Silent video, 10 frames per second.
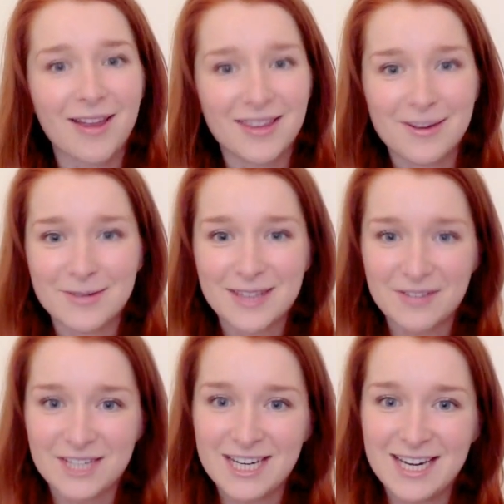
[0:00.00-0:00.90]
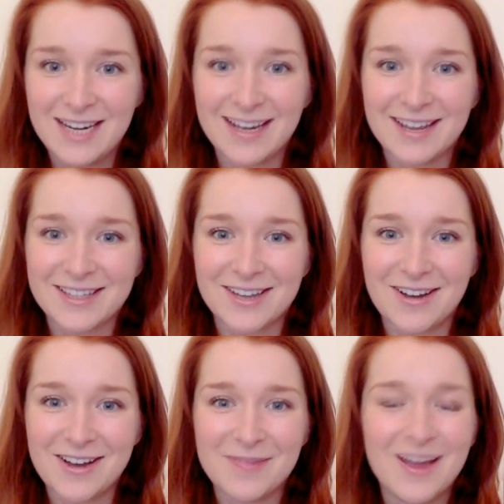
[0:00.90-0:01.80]
think I was 17 at the
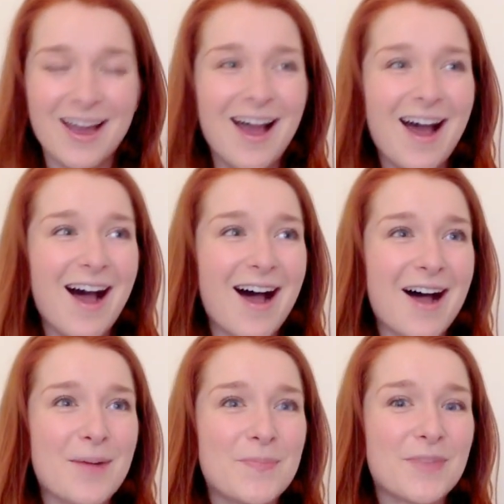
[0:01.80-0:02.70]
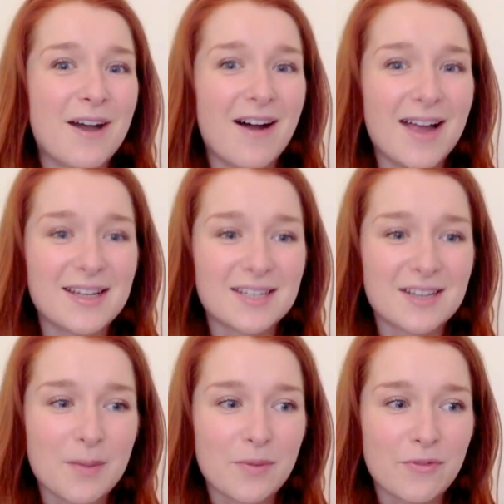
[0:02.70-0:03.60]
time. I ended
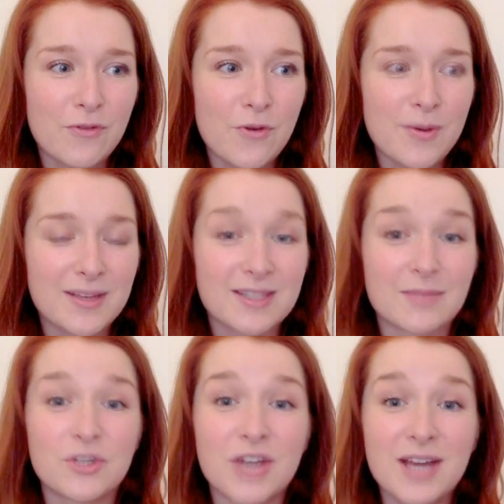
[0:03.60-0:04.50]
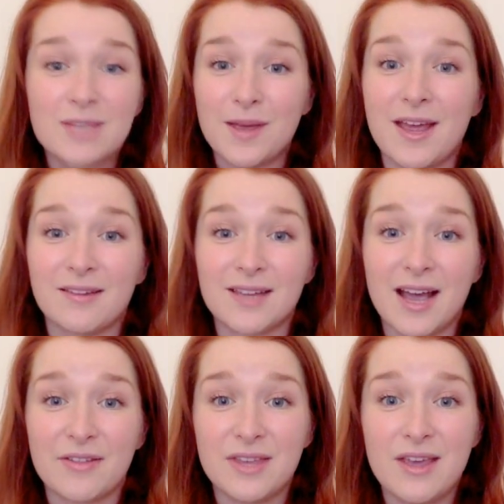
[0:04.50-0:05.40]
up performing some Shakespeare
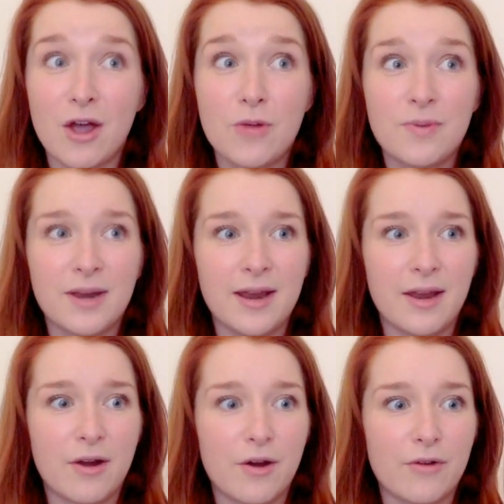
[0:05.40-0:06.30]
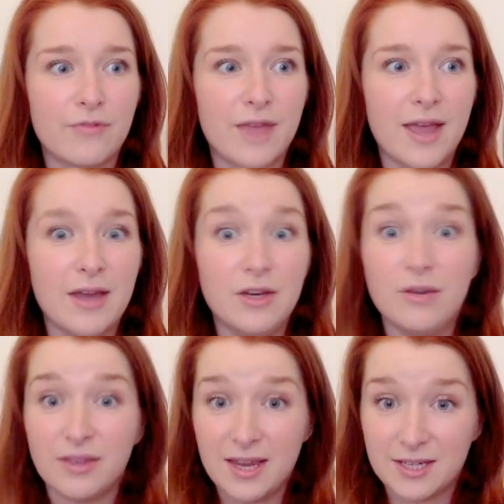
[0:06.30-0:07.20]
at the opening of a new
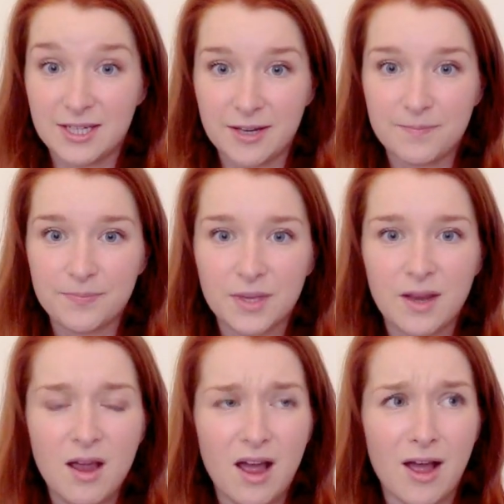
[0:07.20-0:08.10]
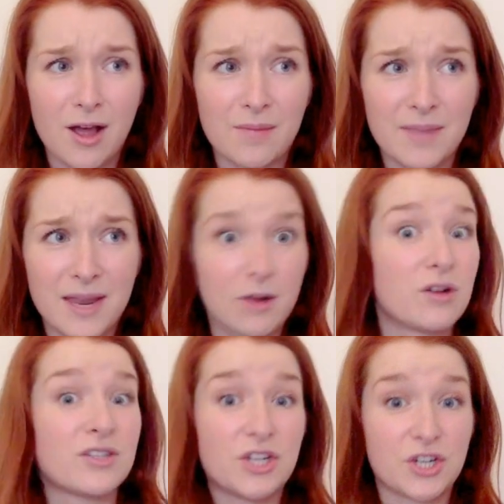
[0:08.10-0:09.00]
theatre in
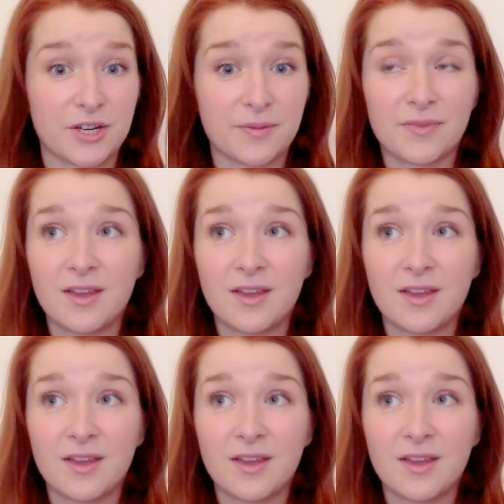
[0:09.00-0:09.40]
Gloucestershire.